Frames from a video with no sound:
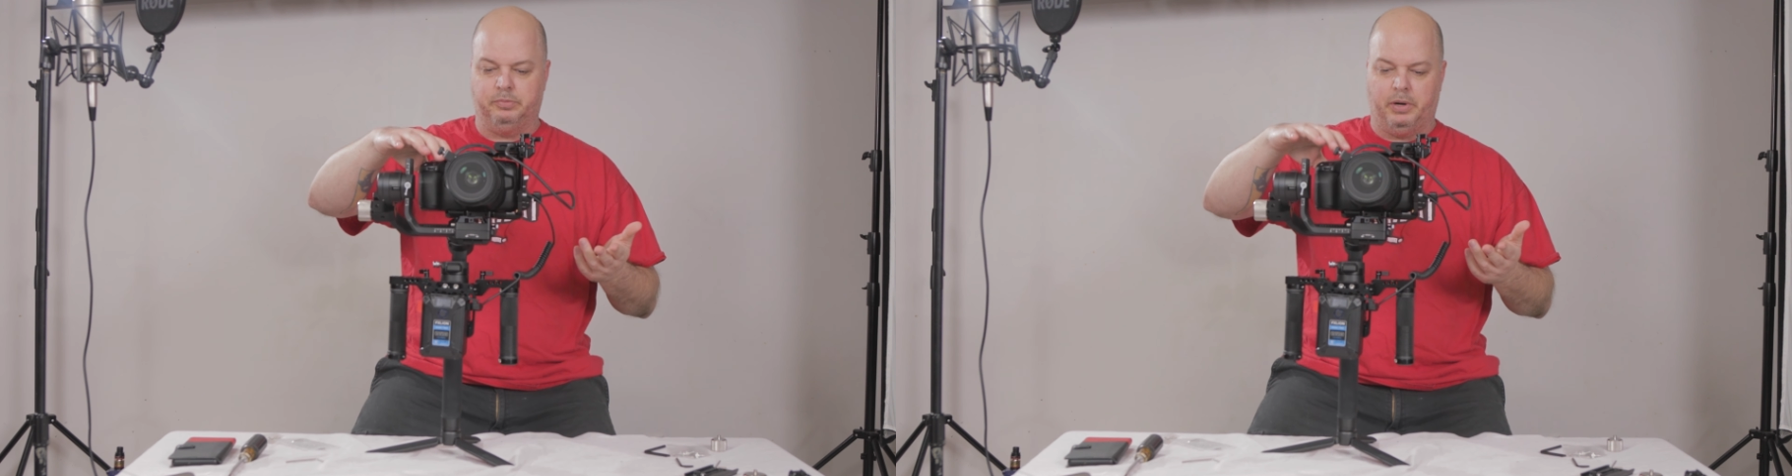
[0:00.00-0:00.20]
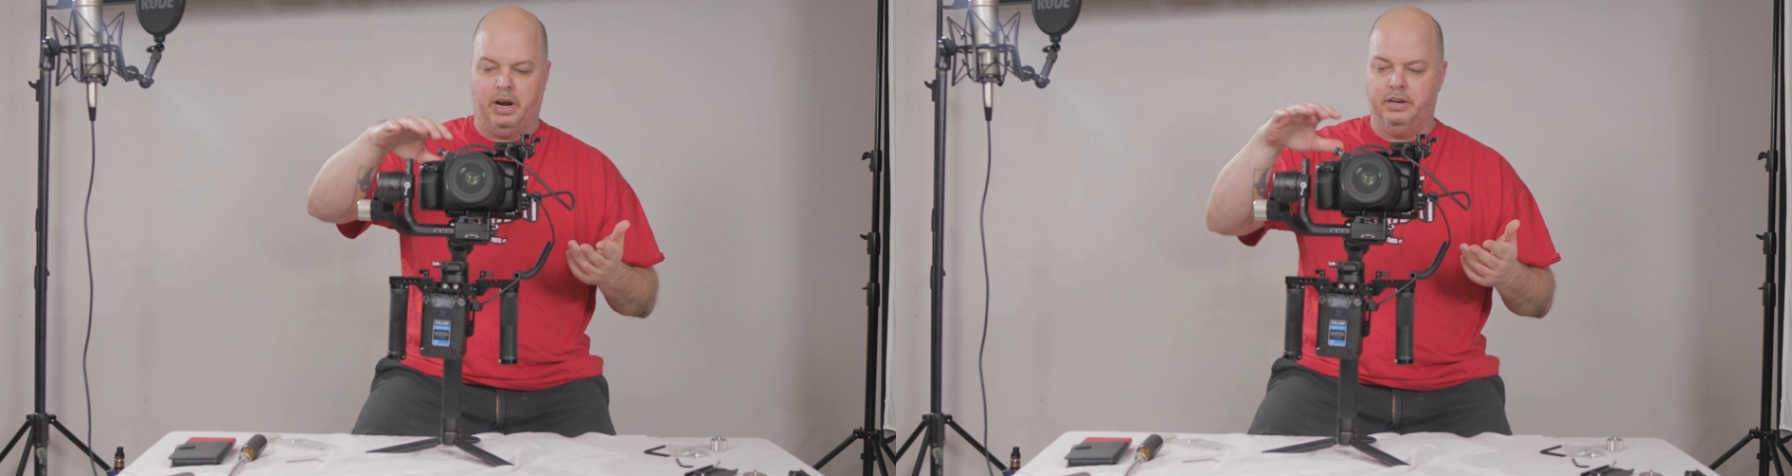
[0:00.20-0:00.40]

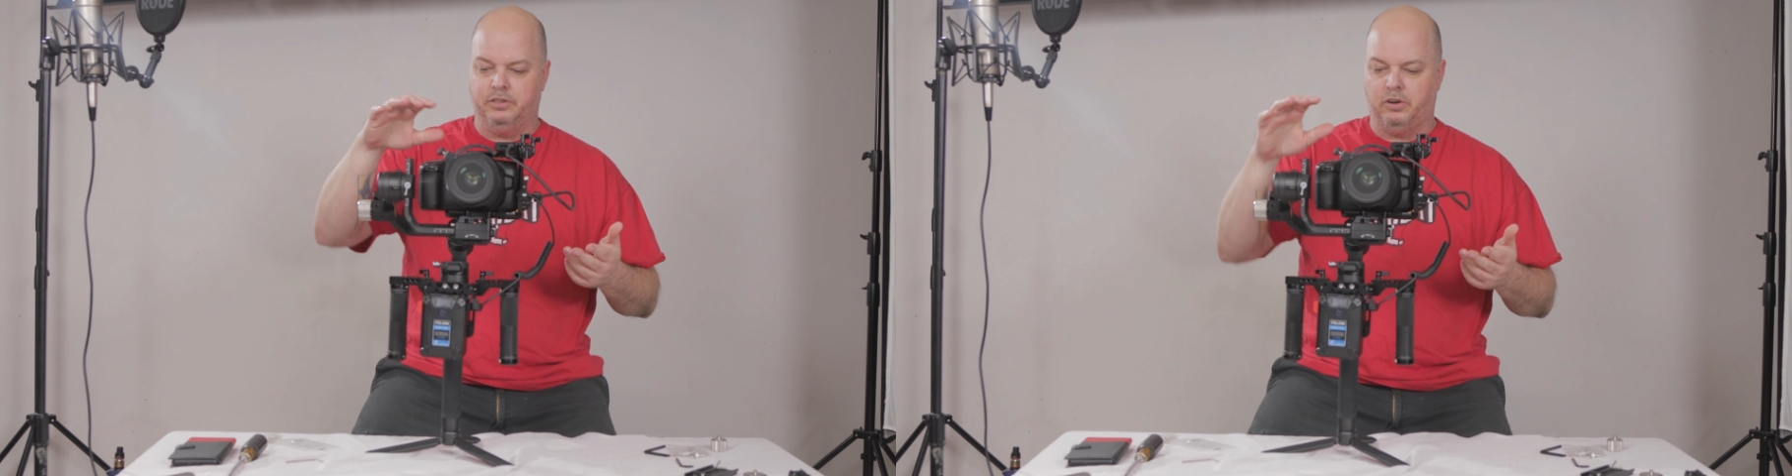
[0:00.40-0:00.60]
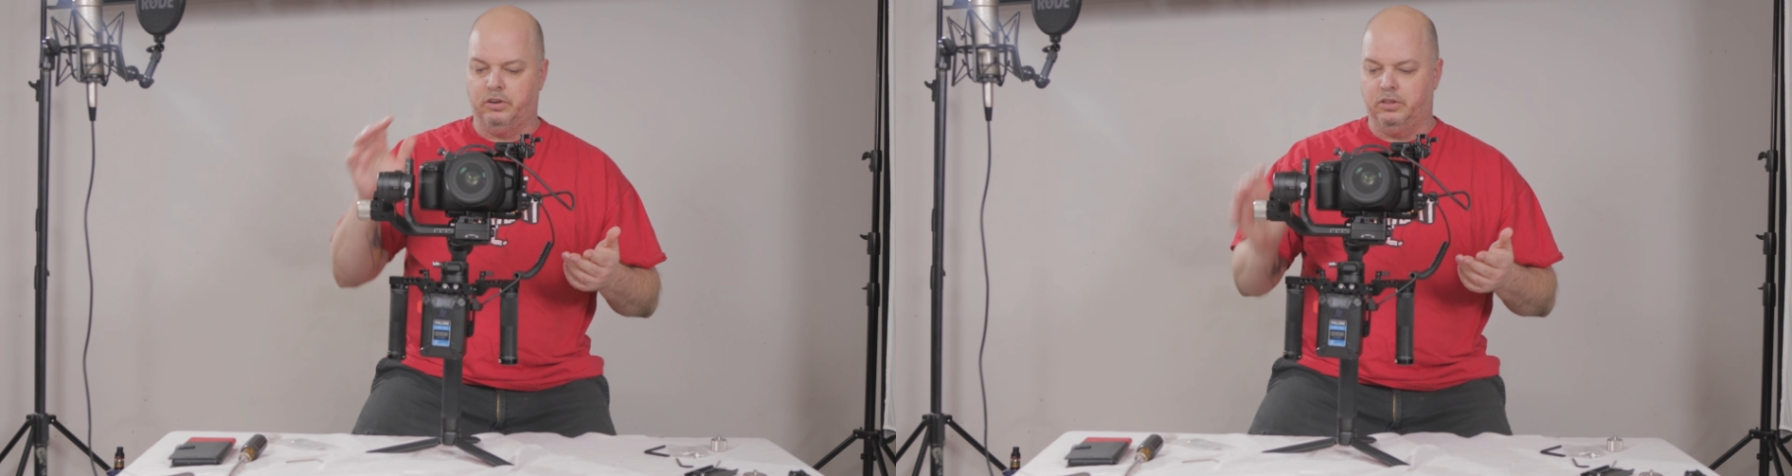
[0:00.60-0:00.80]
but I had
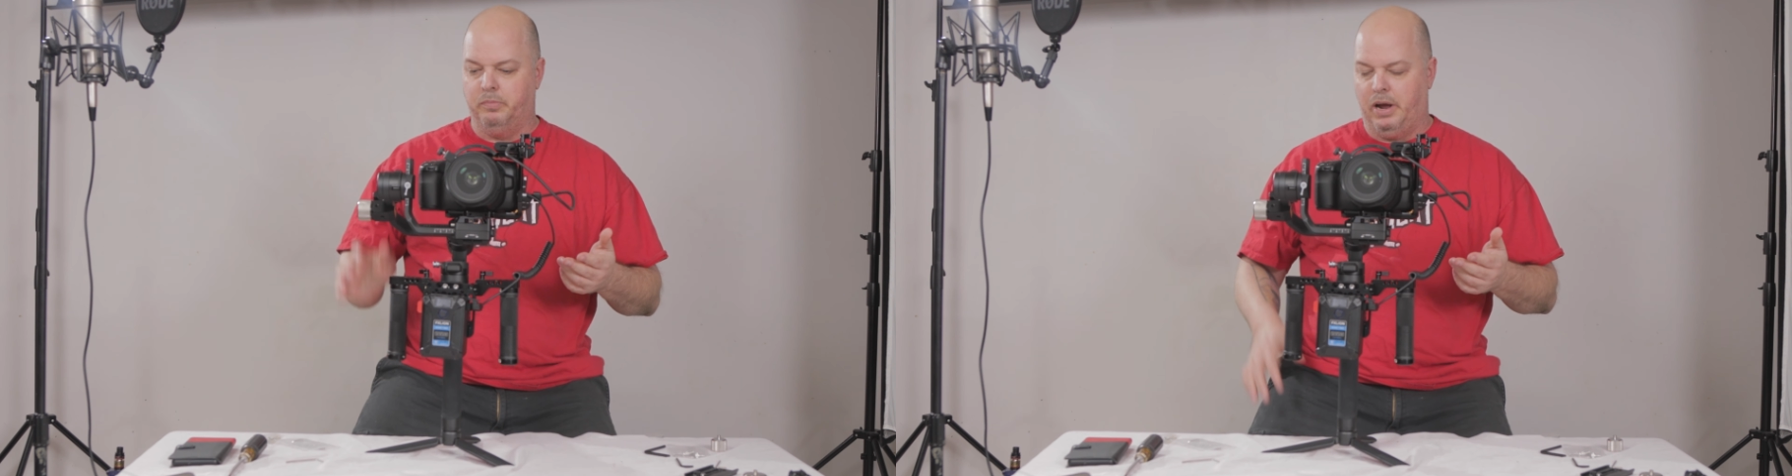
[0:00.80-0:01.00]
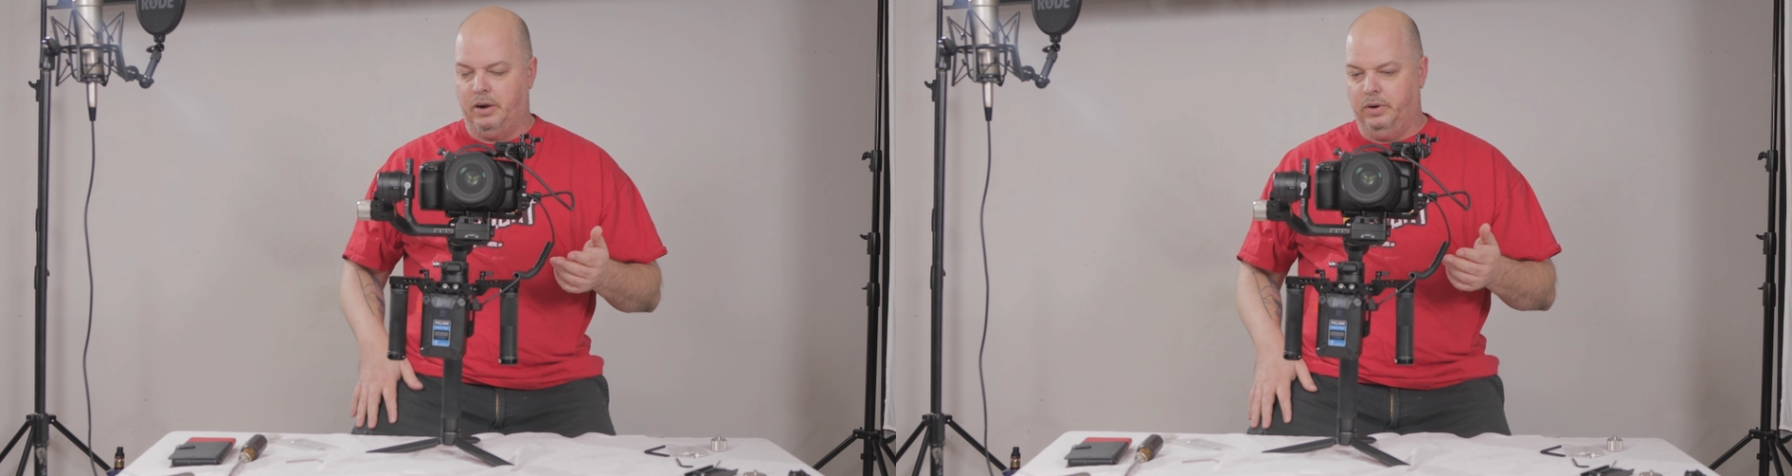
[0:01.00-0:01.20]
to charge the
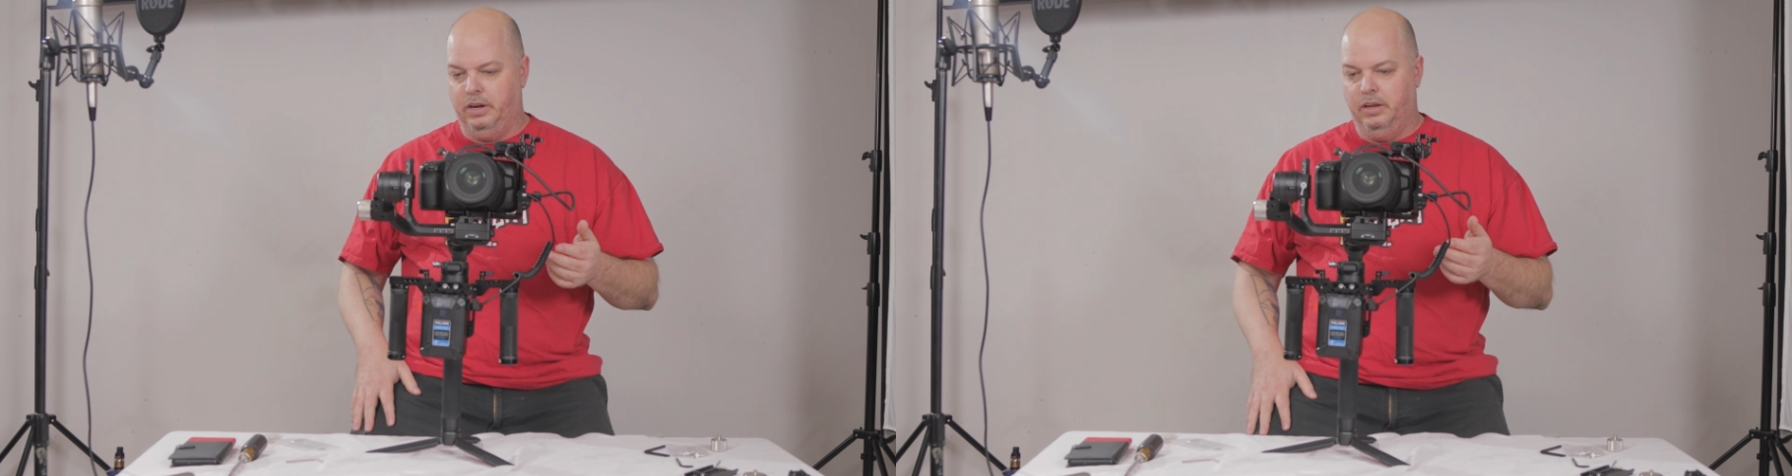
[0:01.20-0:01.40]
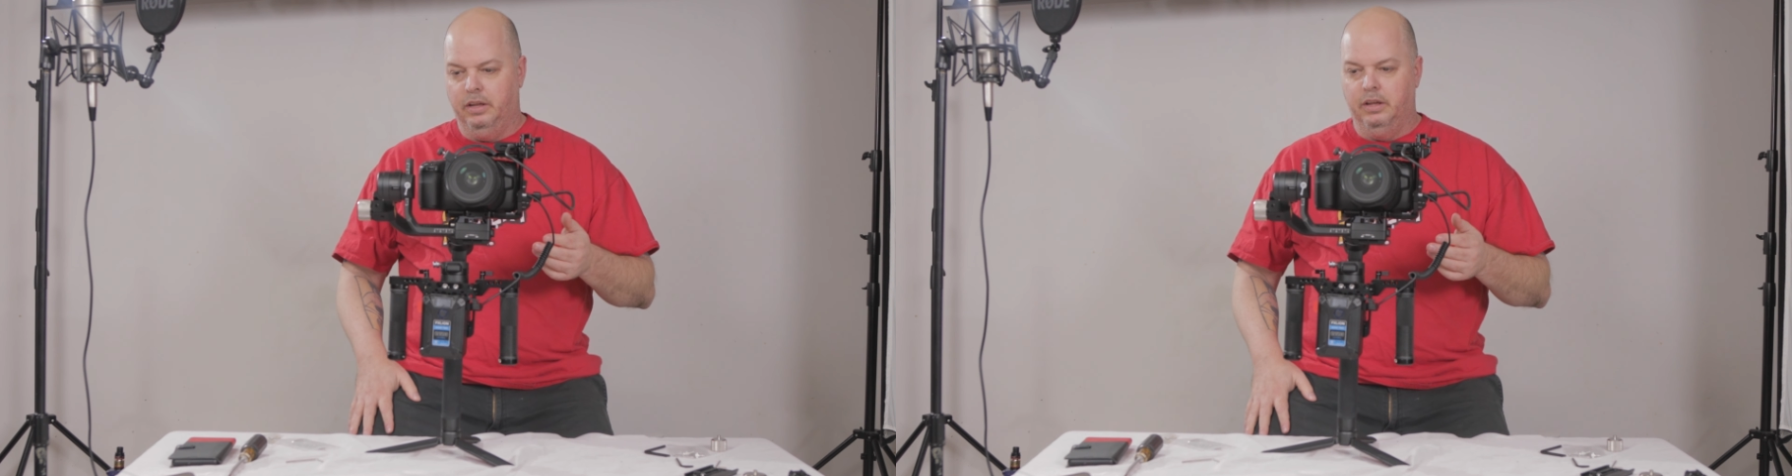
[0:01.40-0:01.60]

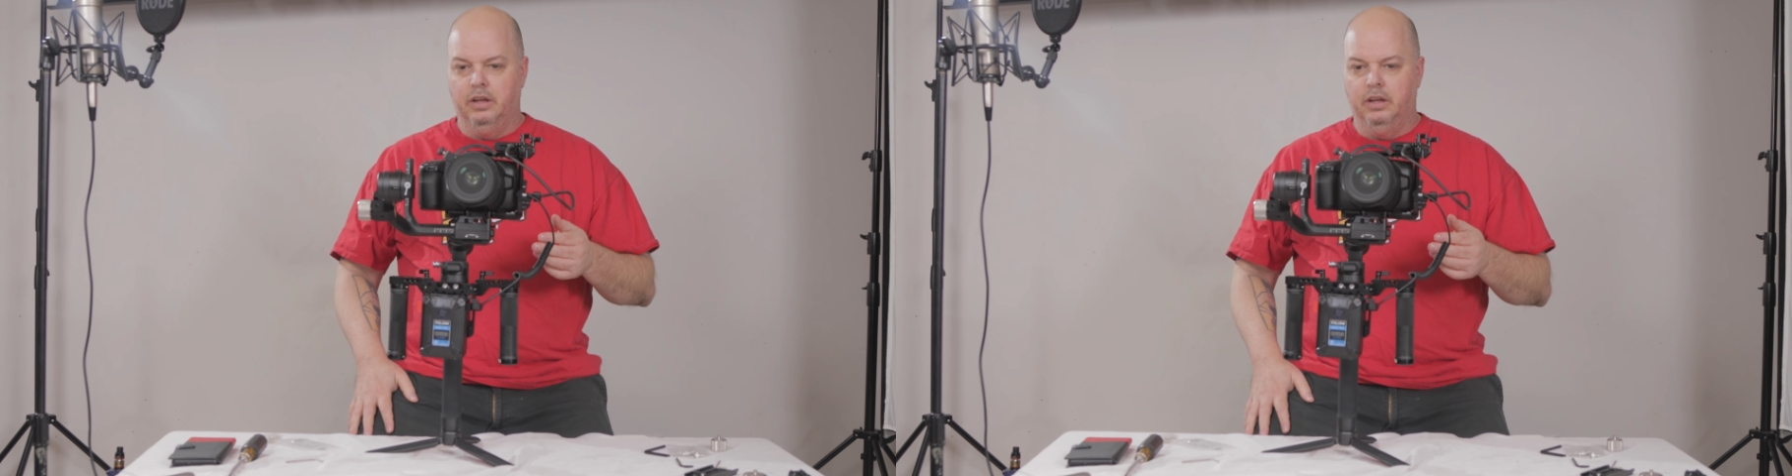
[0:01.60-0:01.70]
battery